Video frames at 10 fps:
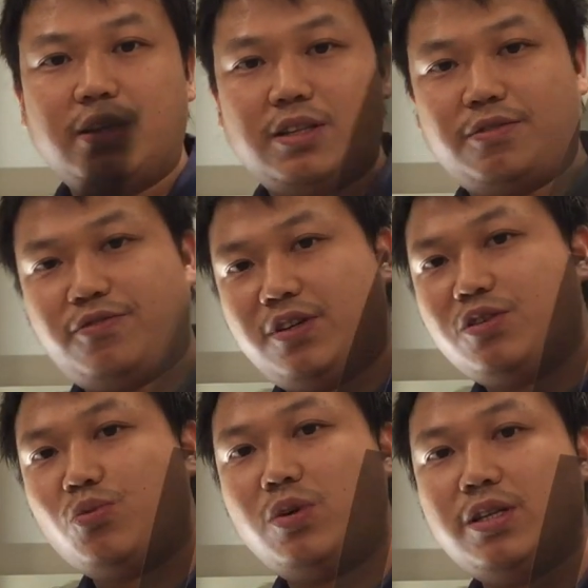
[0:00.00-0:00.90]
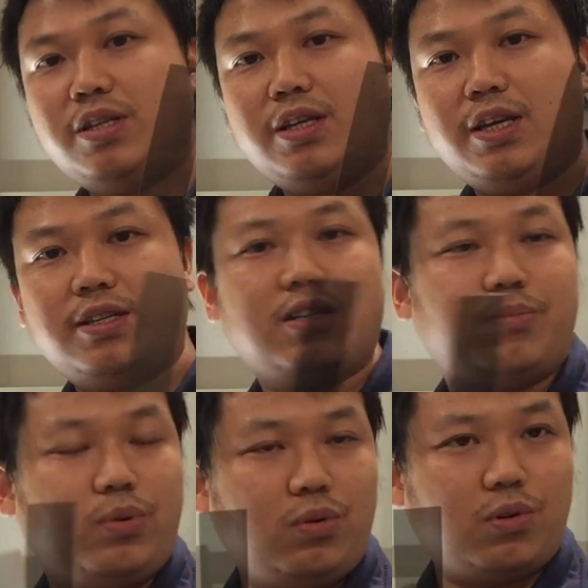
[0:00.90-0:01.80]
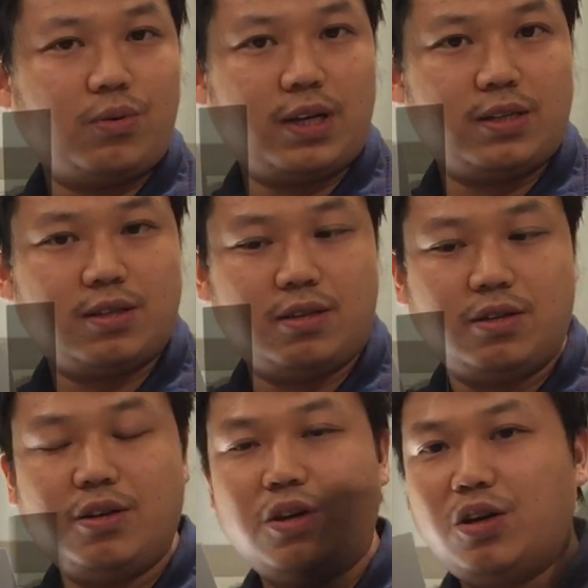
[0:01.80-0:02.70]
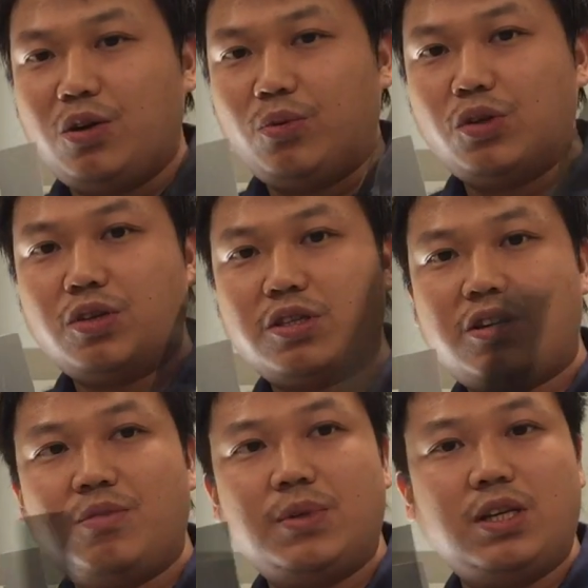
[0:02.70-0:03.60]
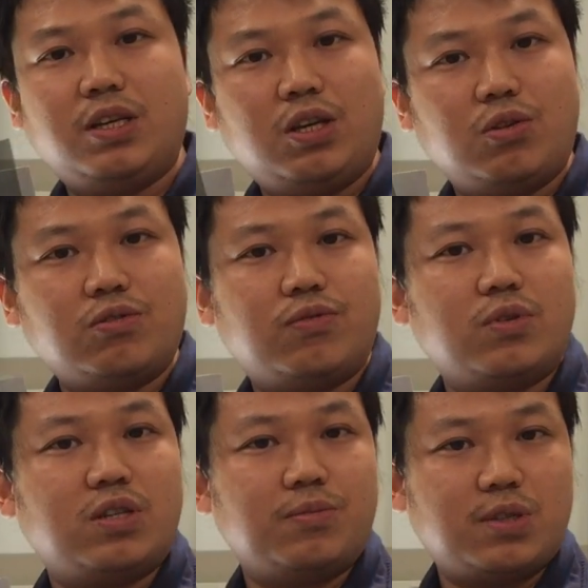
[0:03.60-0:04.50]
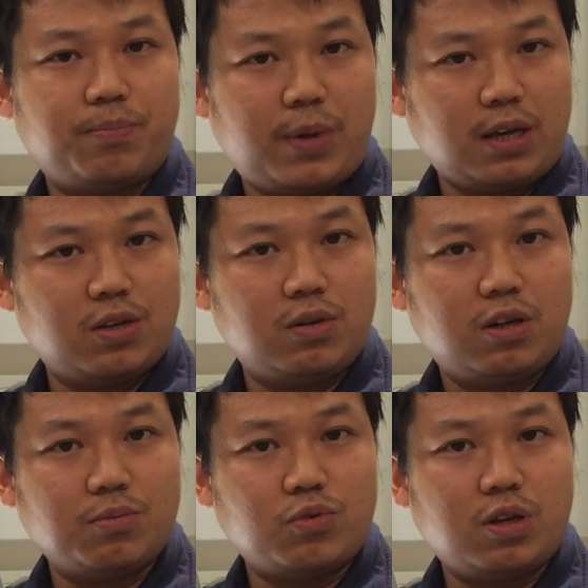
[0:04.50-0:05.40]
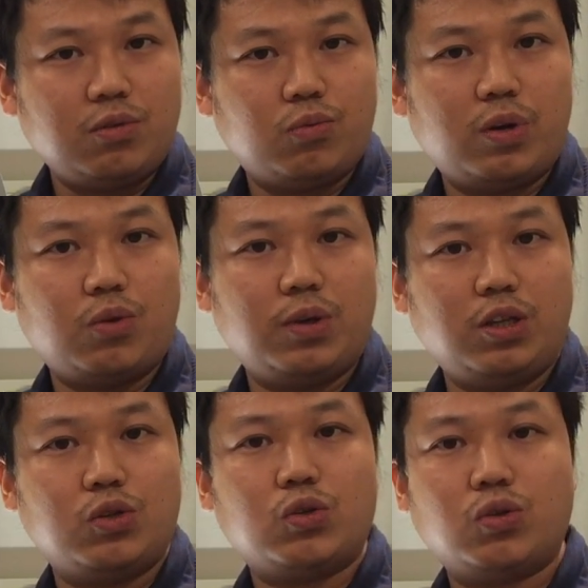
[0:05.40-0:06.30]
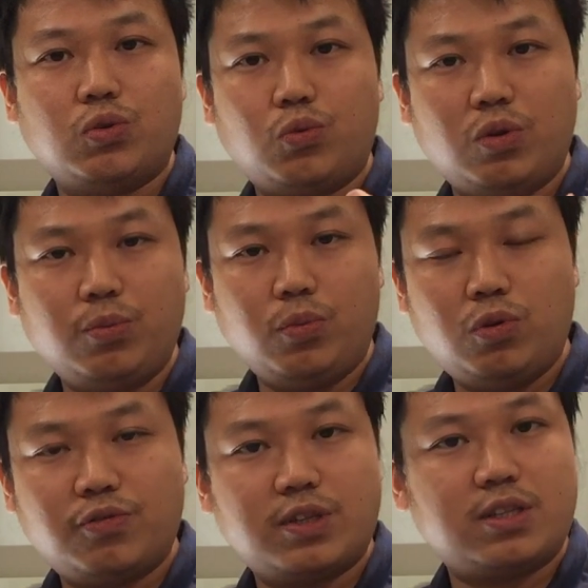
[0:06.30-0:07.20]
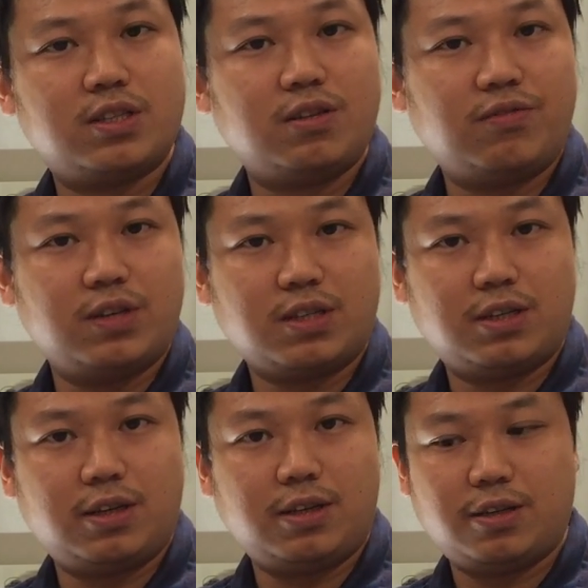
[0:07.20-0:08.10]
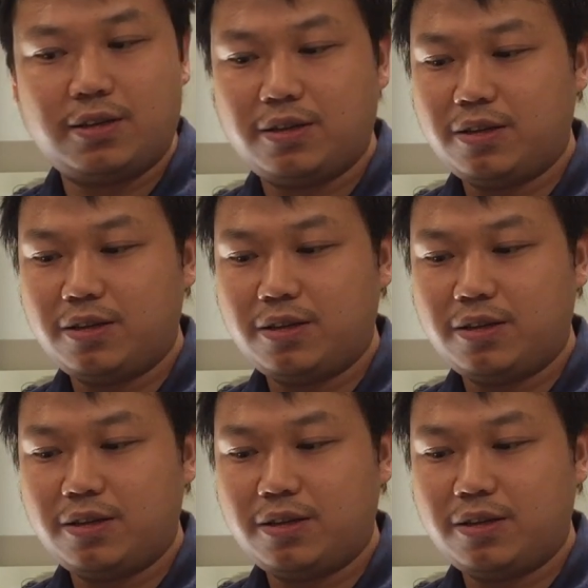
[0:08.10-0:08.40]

The first one is the polarizer, which is commonly used for some specular object where we need to remove the surface glare.